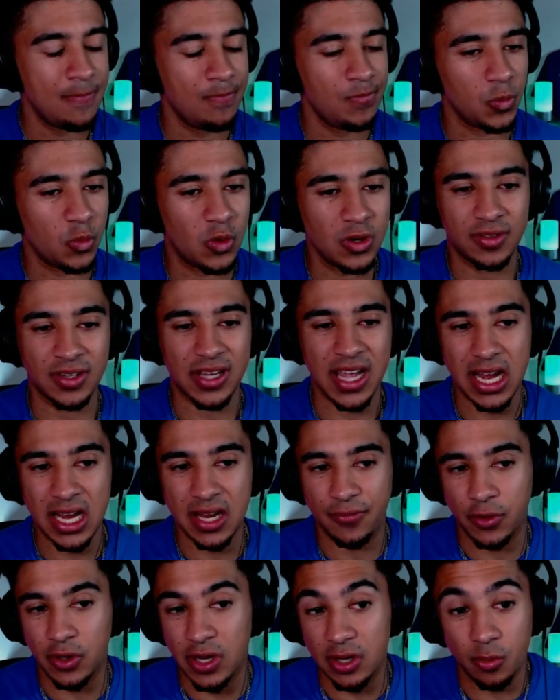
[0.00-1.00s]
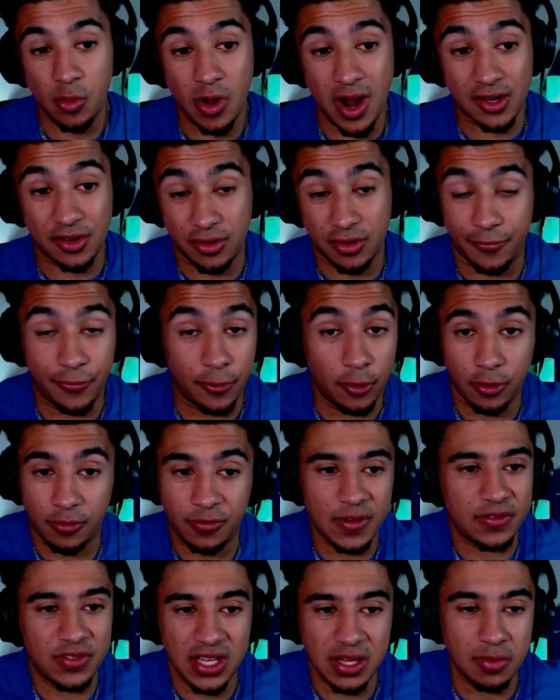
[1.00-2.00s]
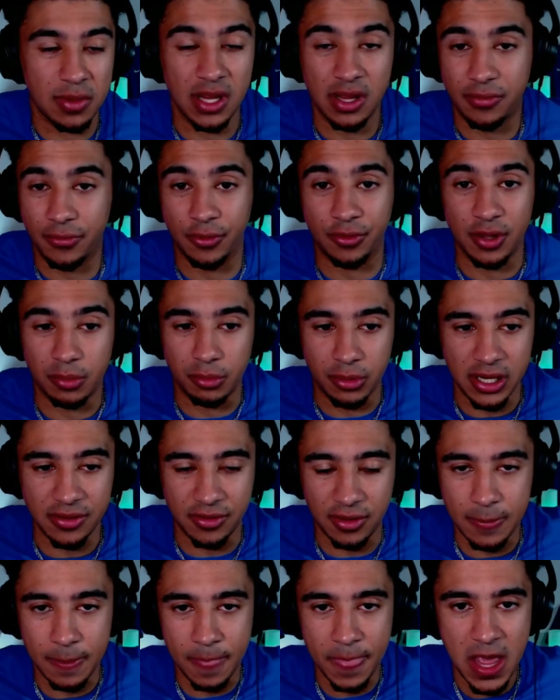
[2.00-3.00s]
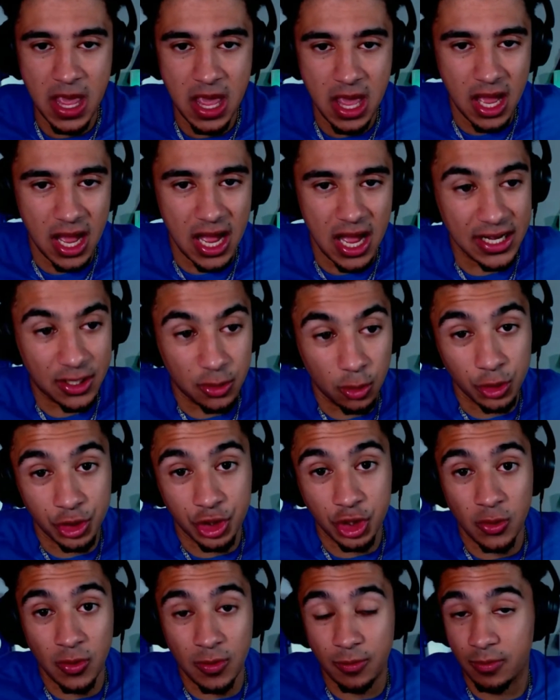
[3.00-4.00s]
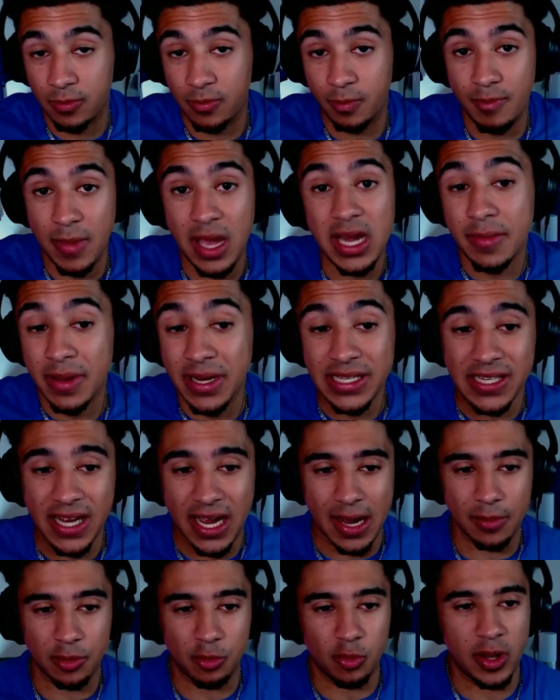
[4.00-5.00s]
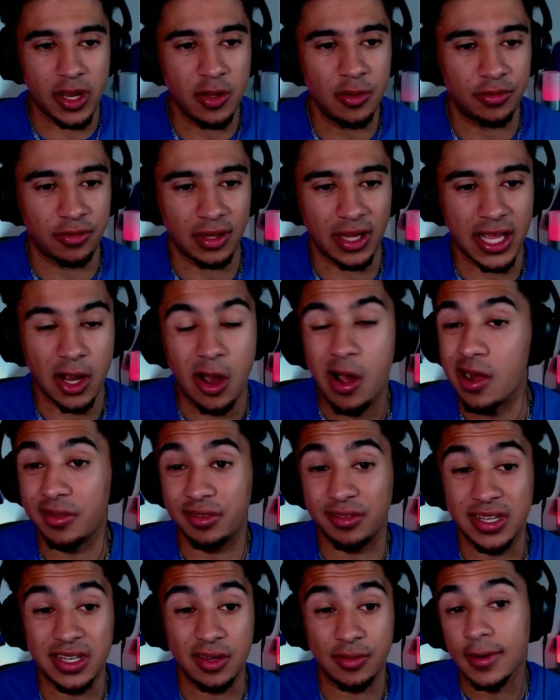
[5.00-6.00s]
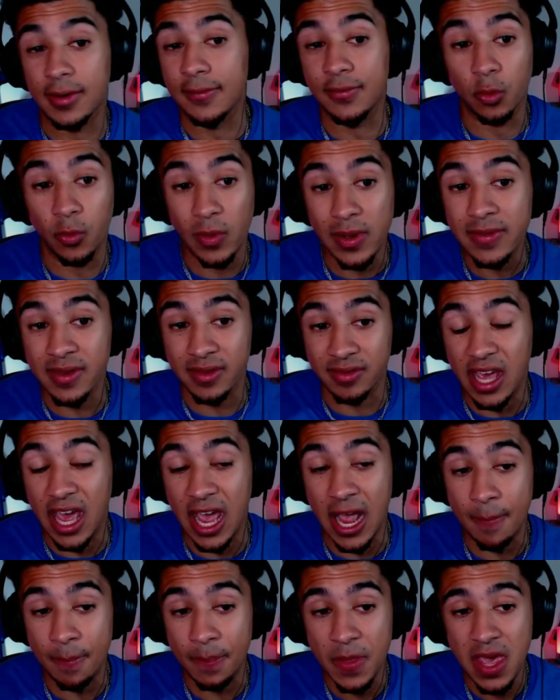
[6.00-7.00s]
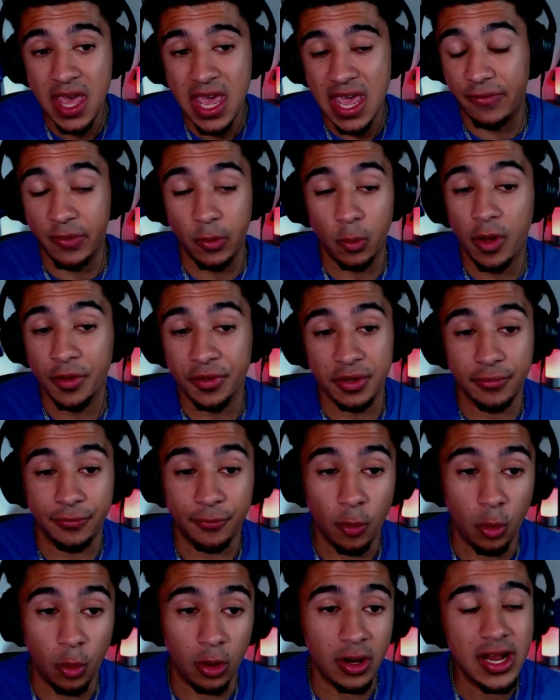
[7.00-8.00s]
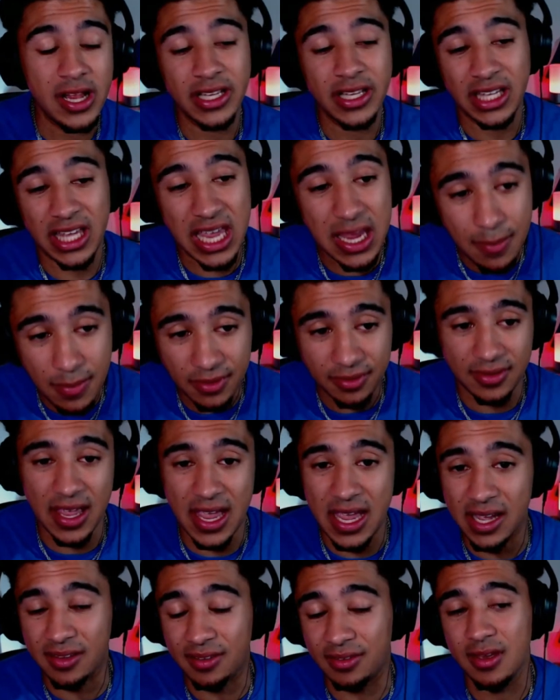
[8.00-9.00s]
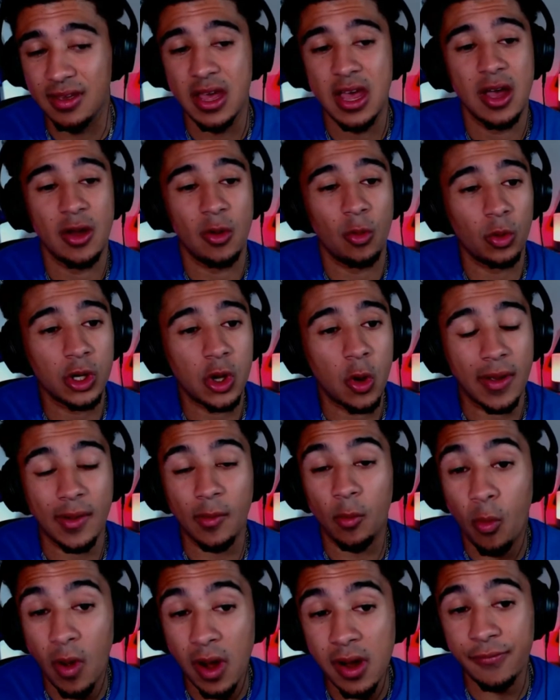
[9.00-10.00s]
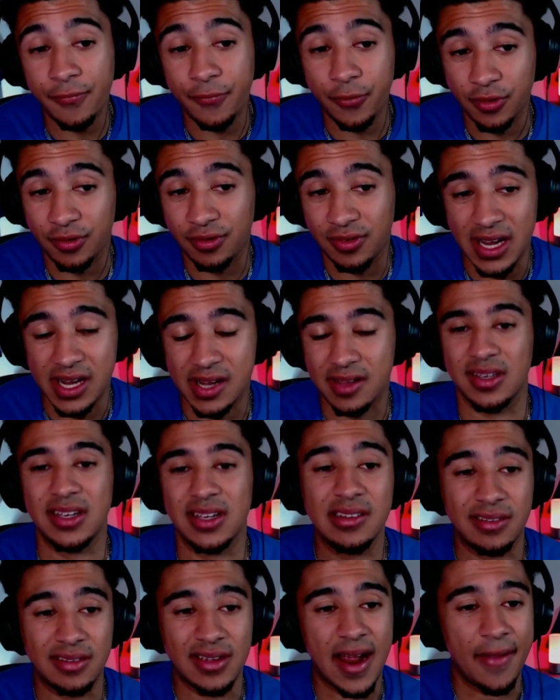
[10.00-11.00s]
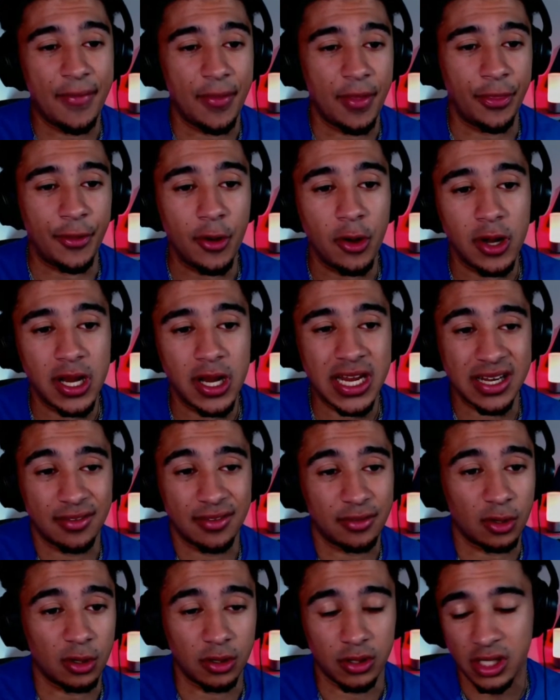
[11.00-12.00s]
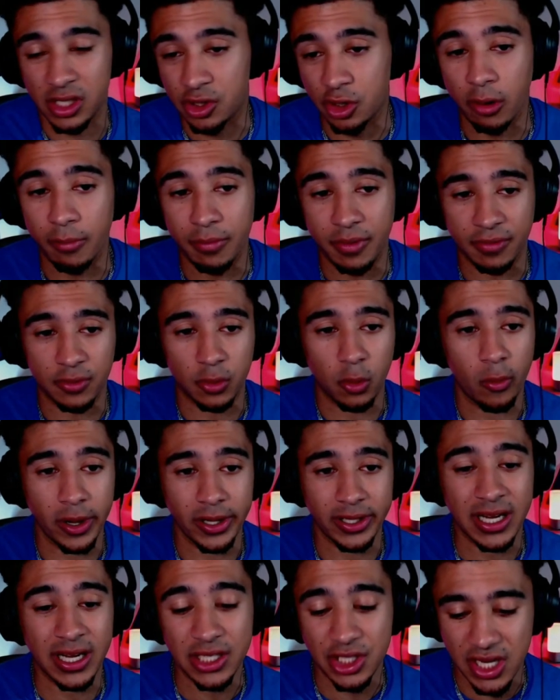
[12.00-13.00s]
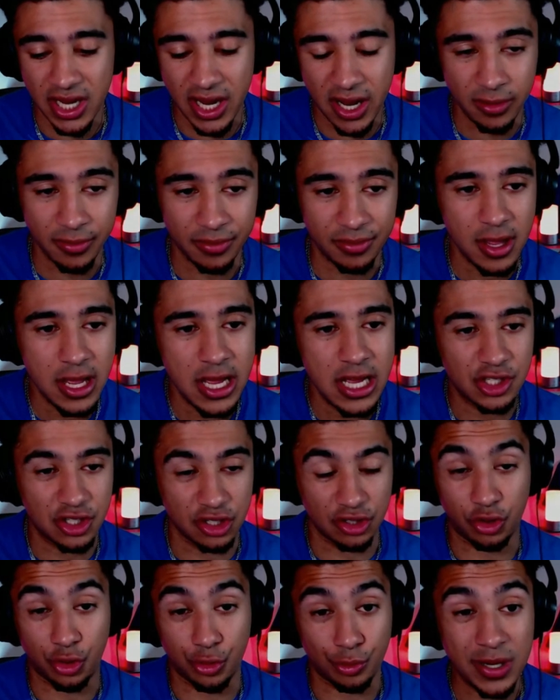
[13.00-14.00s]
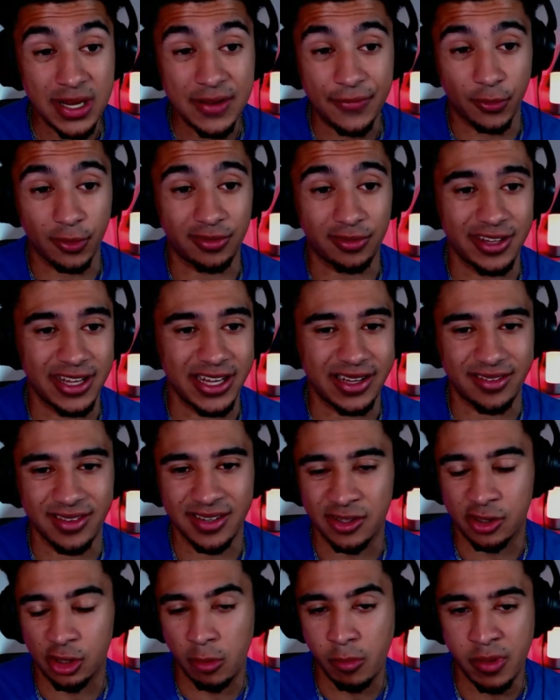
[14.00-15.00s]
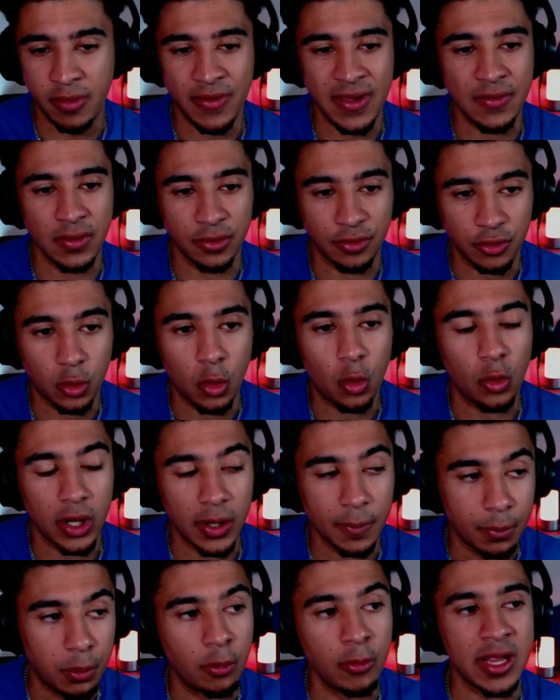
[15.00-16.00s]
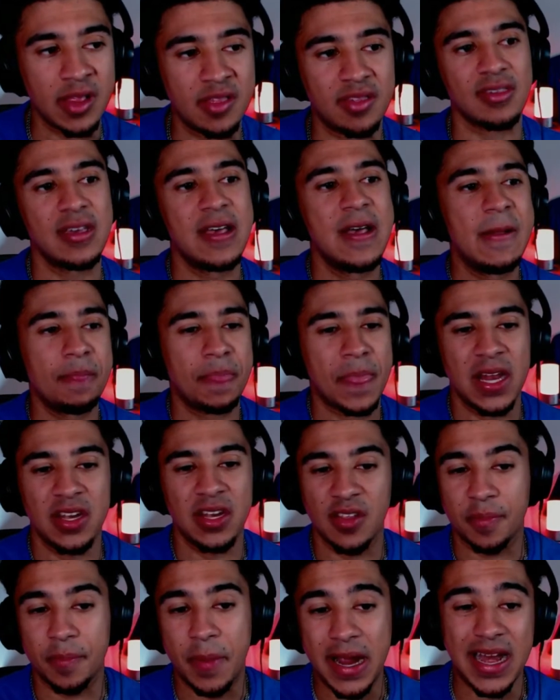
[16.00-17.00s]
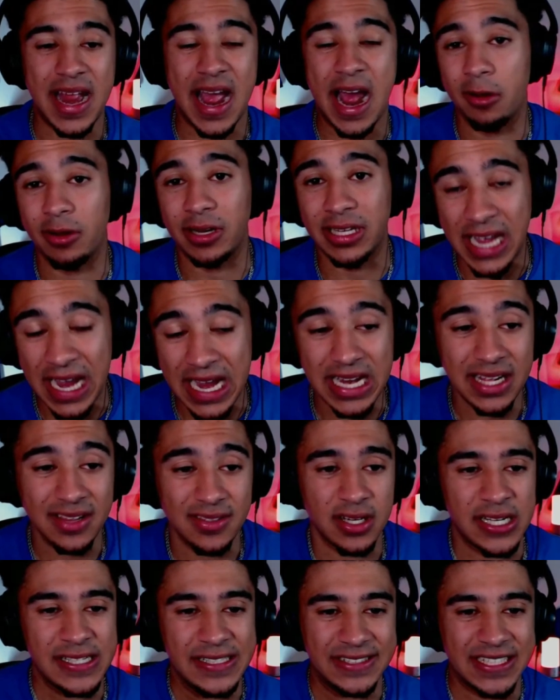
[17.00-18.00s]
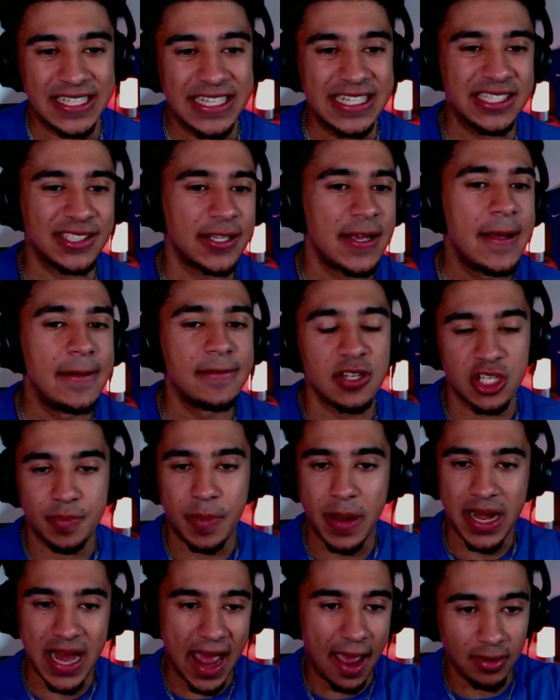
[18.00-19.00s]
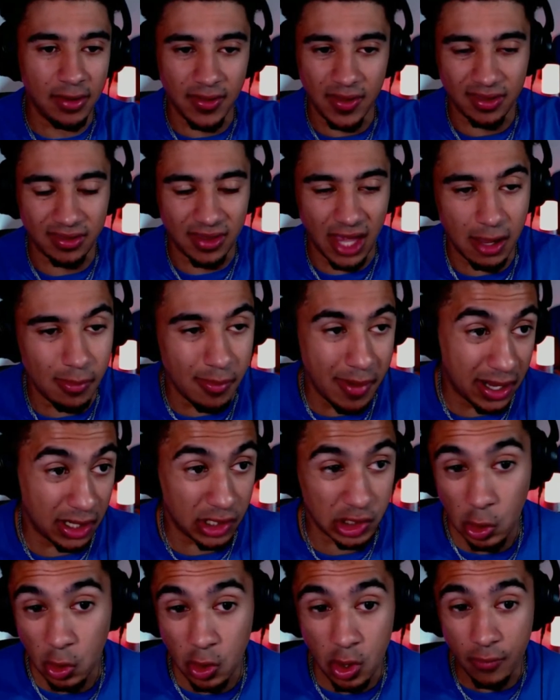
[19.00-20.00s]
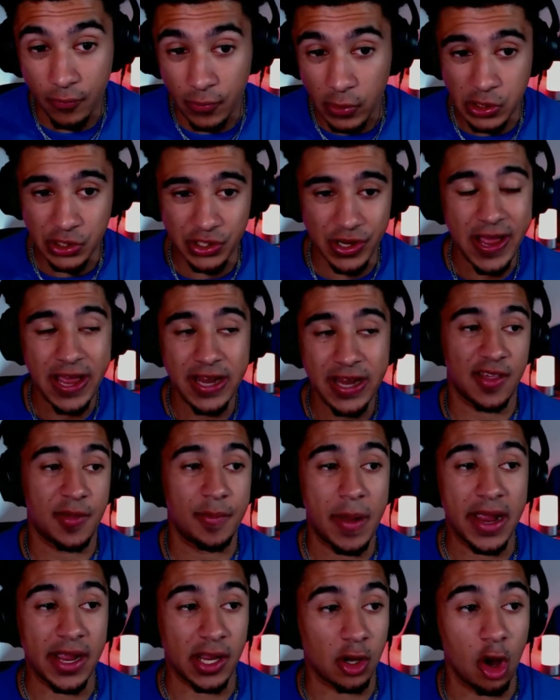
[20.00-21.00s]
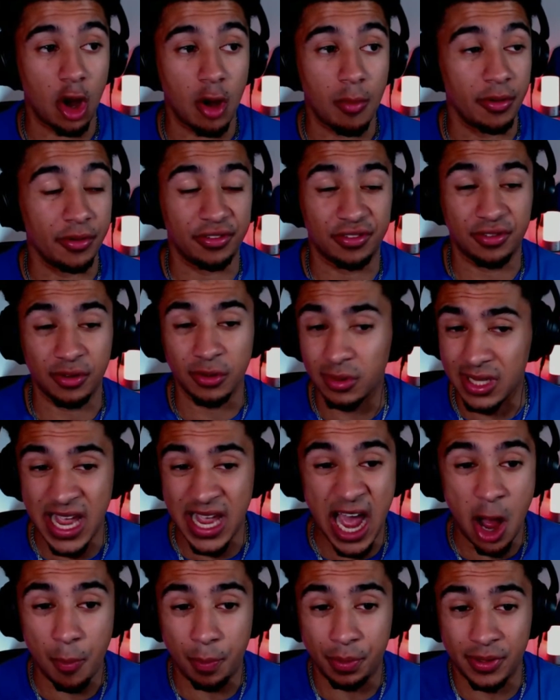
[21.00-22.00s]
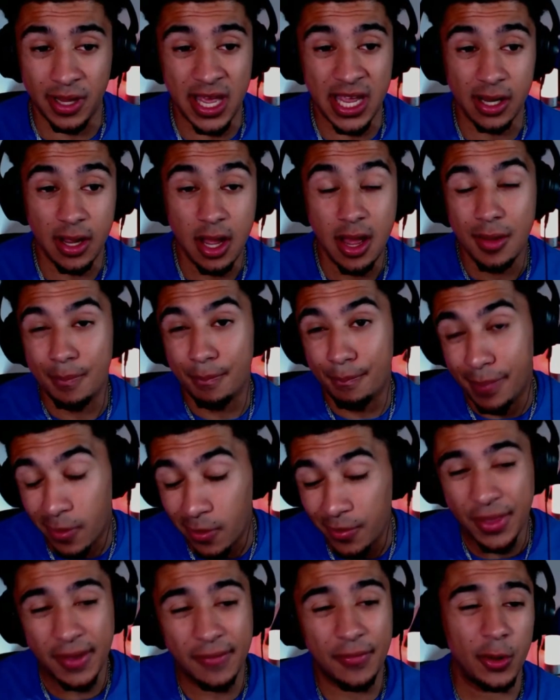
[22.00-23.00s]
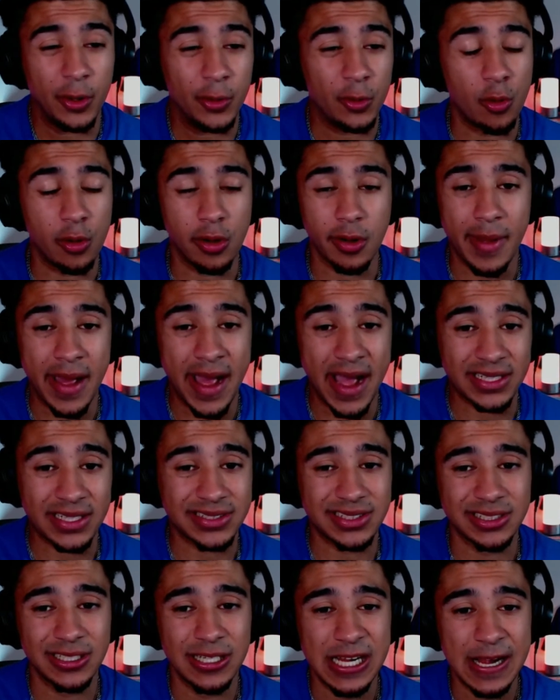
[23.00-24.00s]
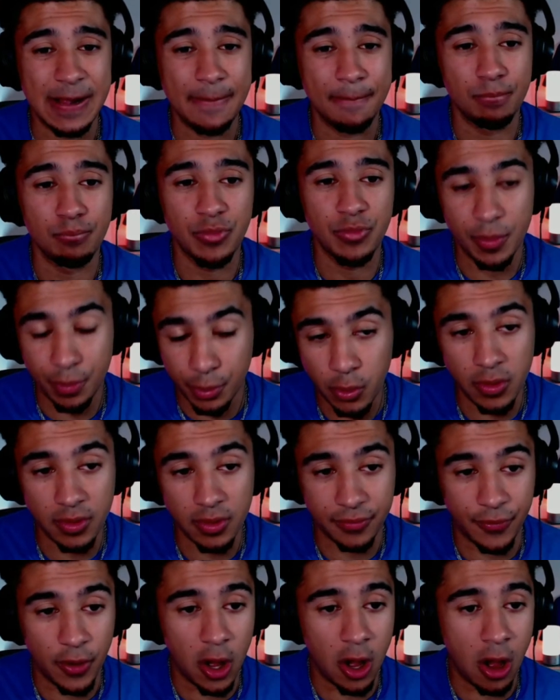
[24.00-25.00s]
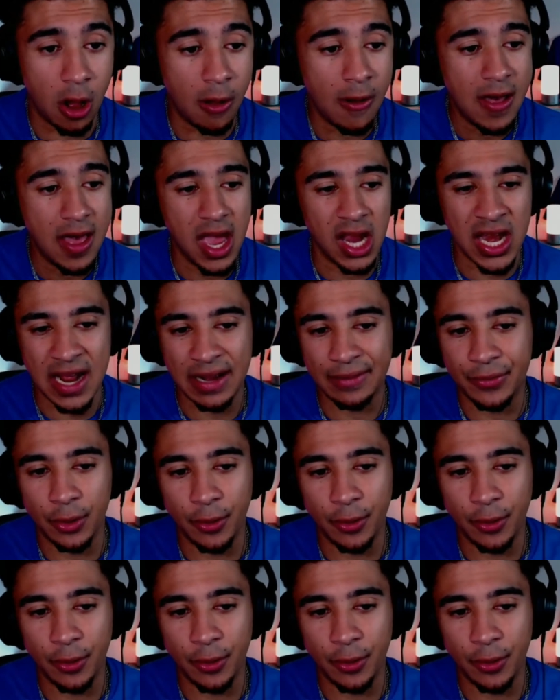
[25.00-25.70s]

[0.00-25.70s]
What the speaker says: Once again, if you didn't watch the first 15 minutes for some reason, I told you many, many times why UCLA honestly deserved to win this game if it wasn't for key mistakes, going 1 for 6 inside the 30 in terms of scoring touchdowns, just 3 for 6 in terms of even scoring points. And despite outgaining the Huskies, despite having the same amount of turnovers, despite Garbers certainly outplaying both of their quarterbacks, the Bruins fall and have their